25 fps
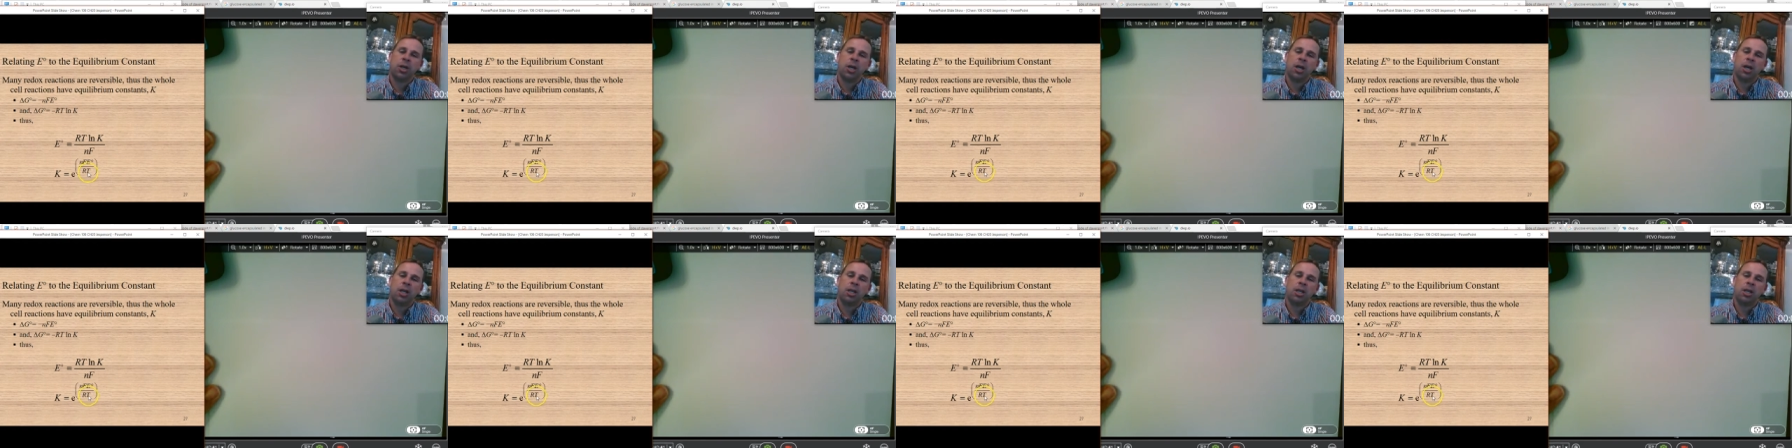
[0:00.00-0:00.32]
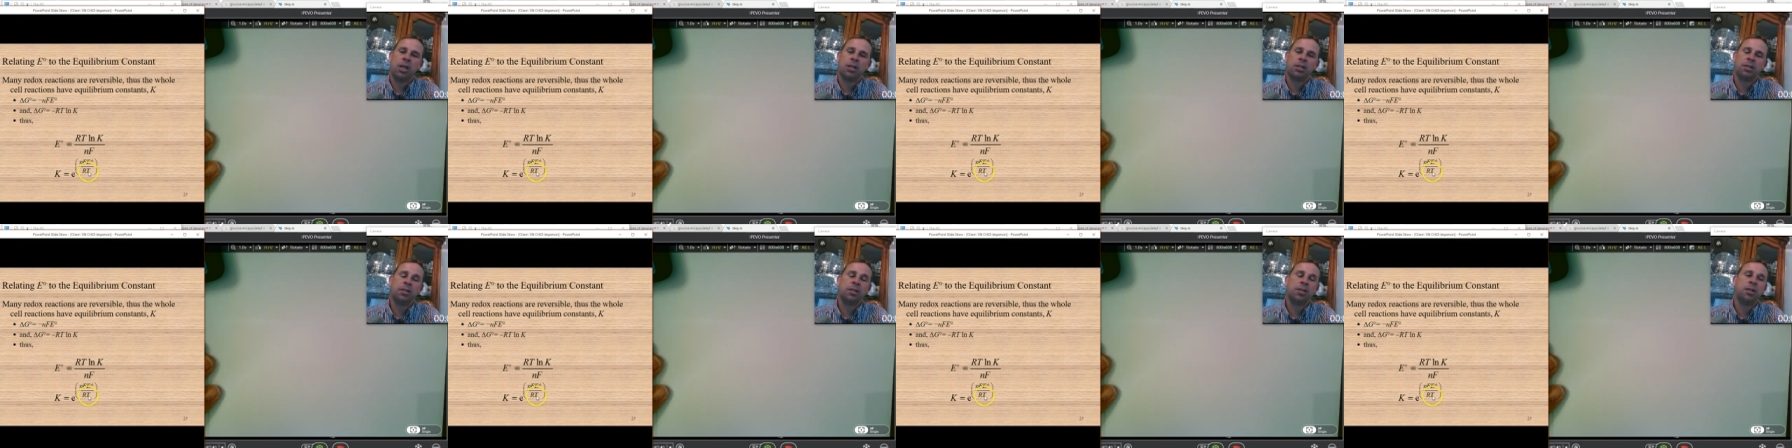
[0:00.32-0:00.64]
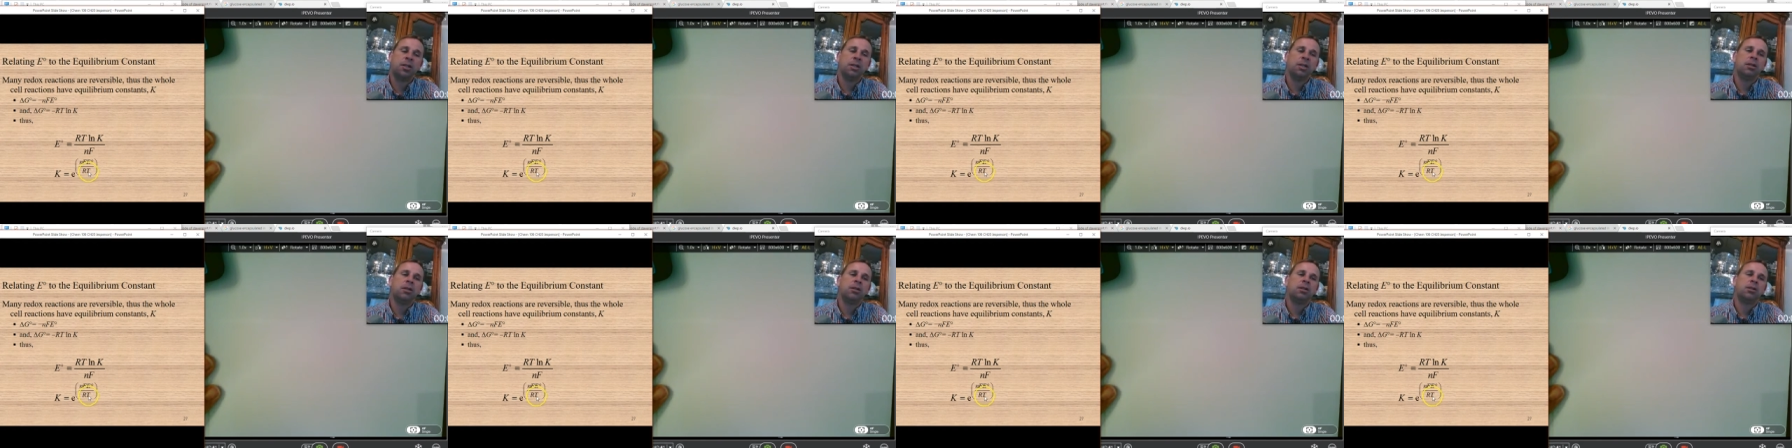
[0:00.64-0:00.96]
And then
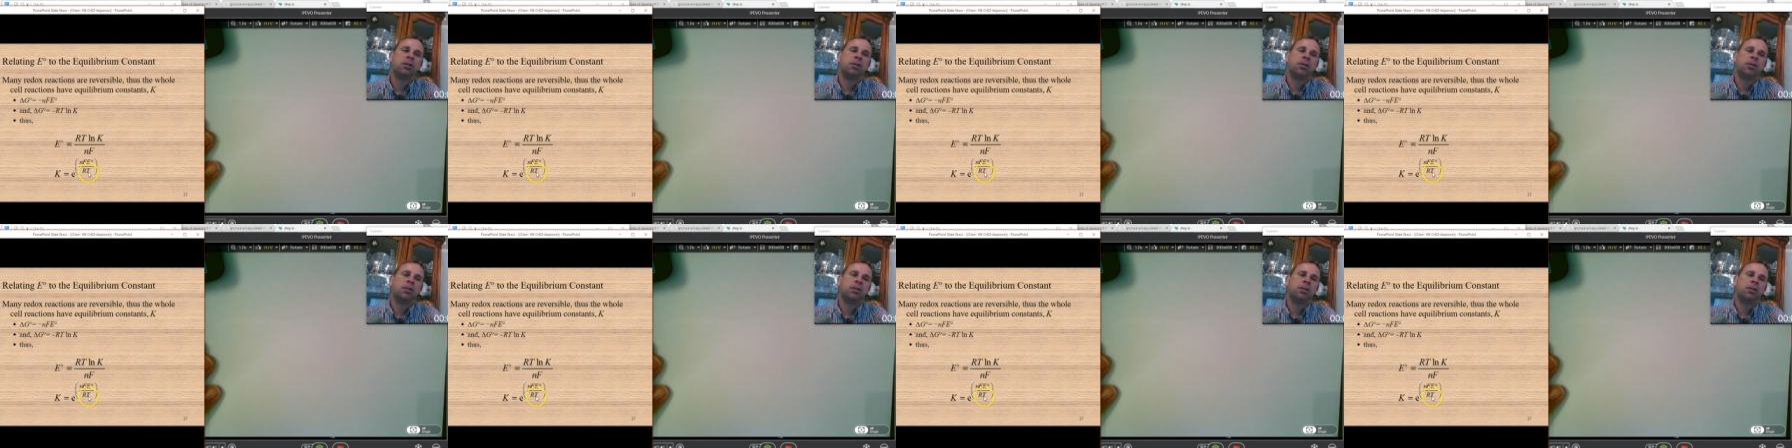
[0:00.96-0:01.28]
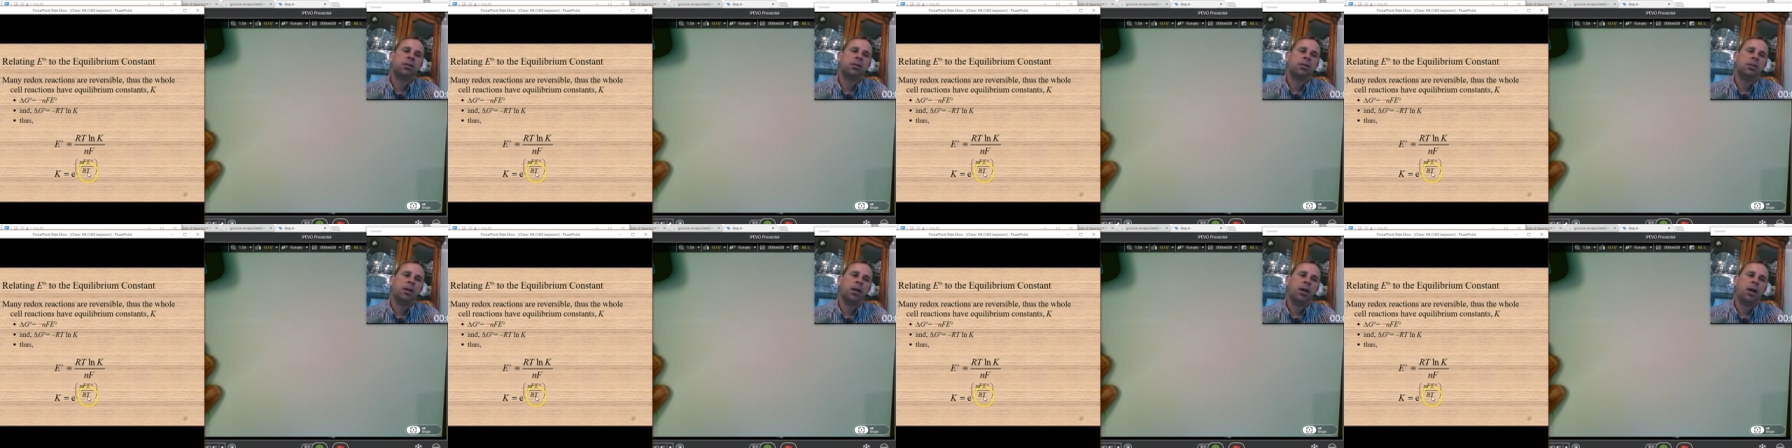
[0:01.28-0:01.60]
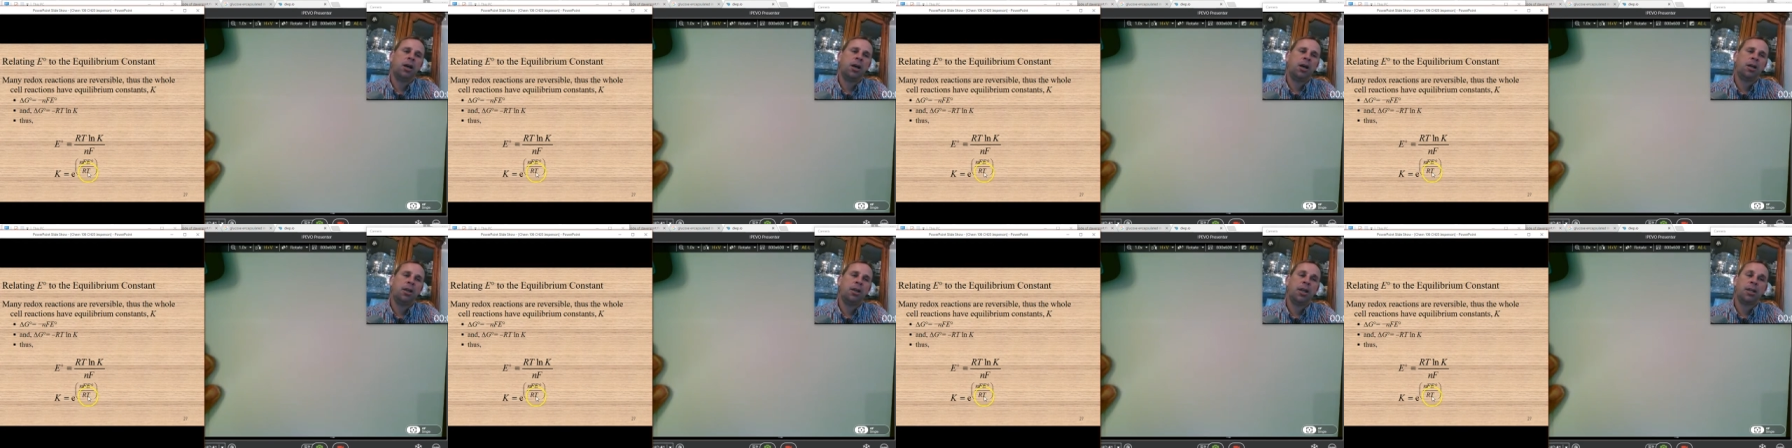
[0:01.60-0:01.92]
T,
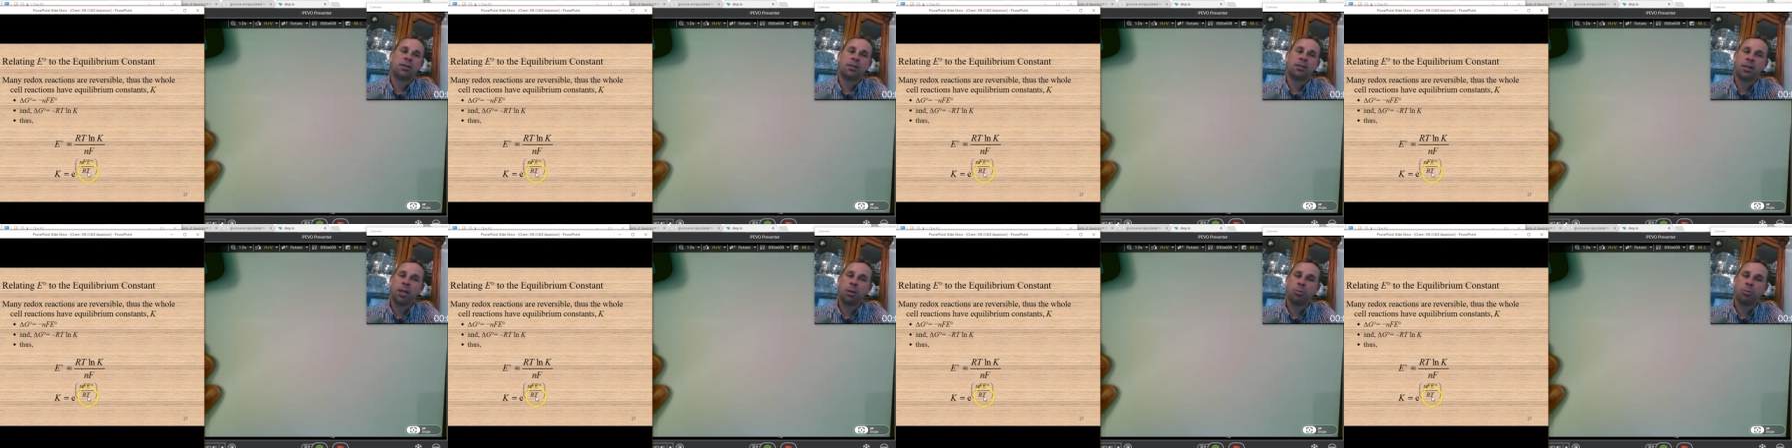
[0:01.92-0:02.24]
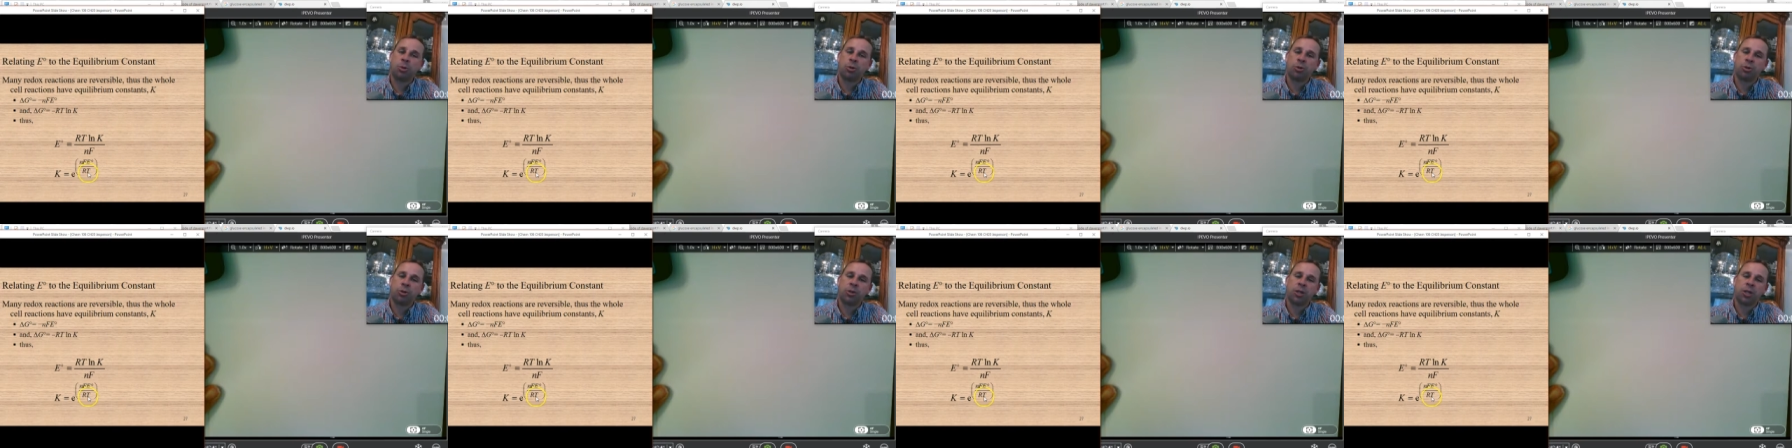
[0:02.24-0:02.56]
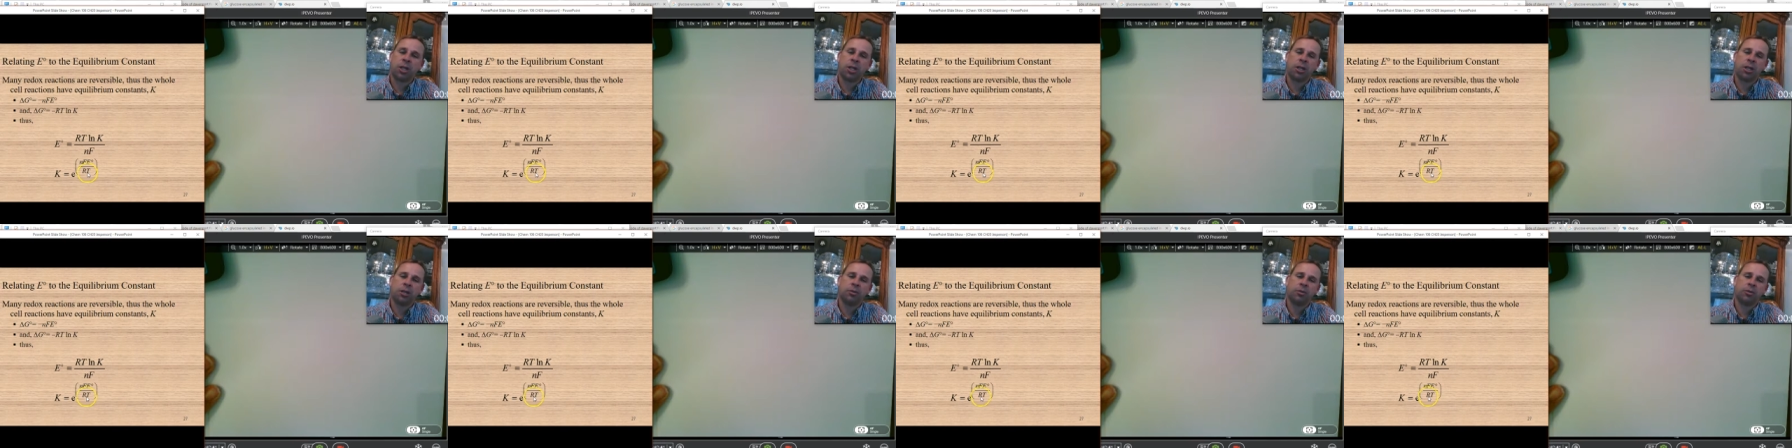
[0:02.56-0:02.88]
uh, that's temperature in
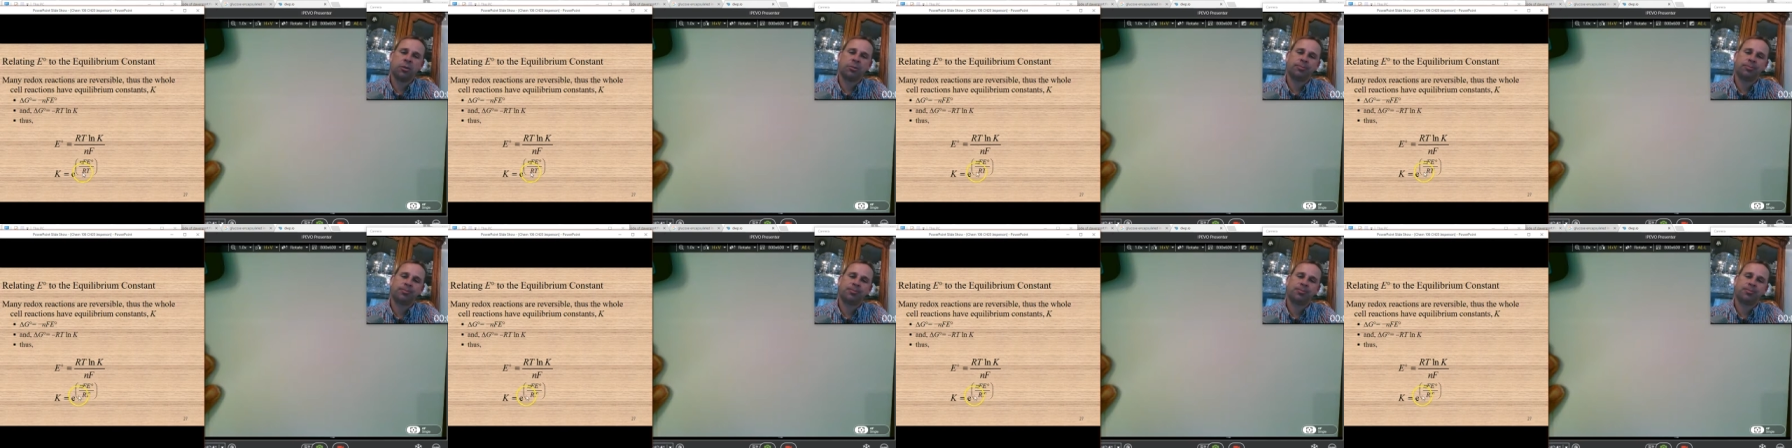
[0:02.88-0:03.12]
Kelvin.